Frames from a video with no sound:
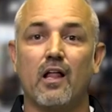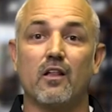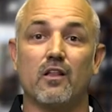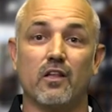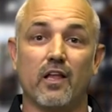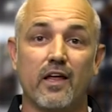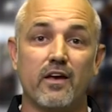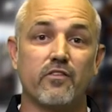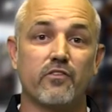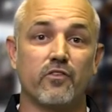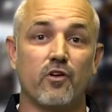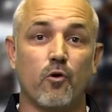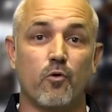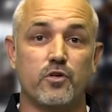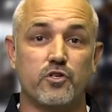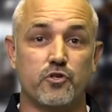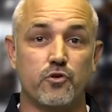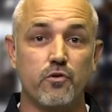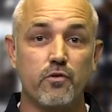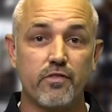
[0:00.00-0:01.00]
let us know
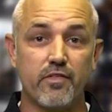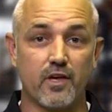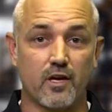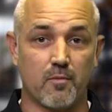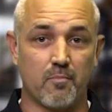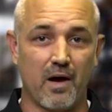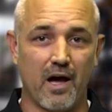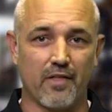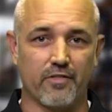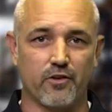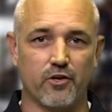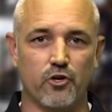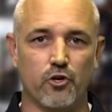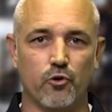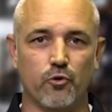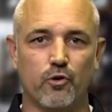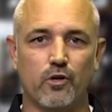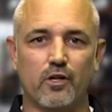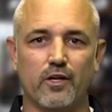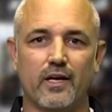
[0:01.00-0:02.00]
what you think about the
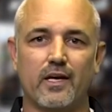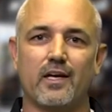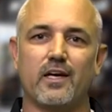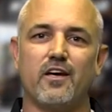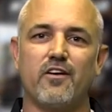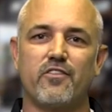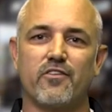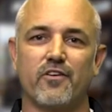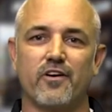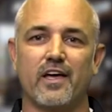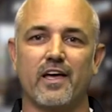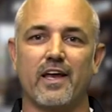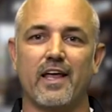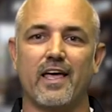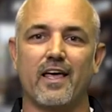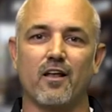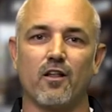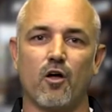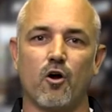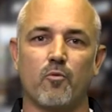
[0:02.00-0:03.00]
new Click Ethernet
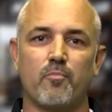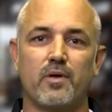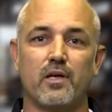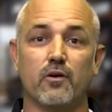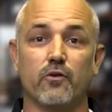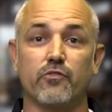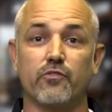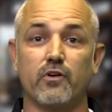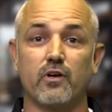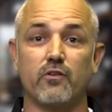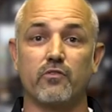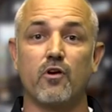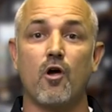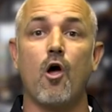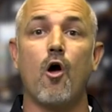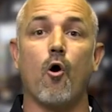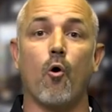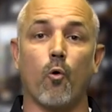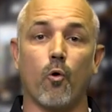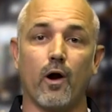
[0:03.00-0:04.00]
analog PLCs
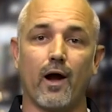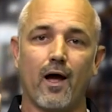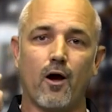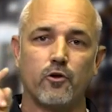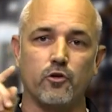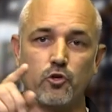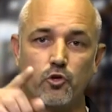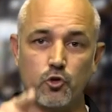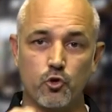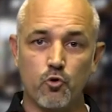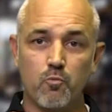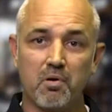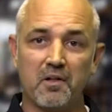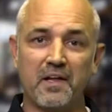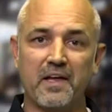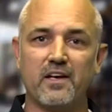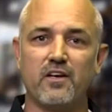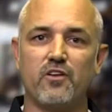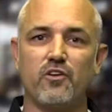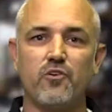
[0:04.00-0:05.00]
or how you
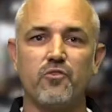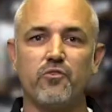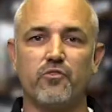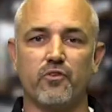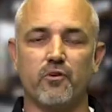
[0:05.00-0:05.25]
plan to use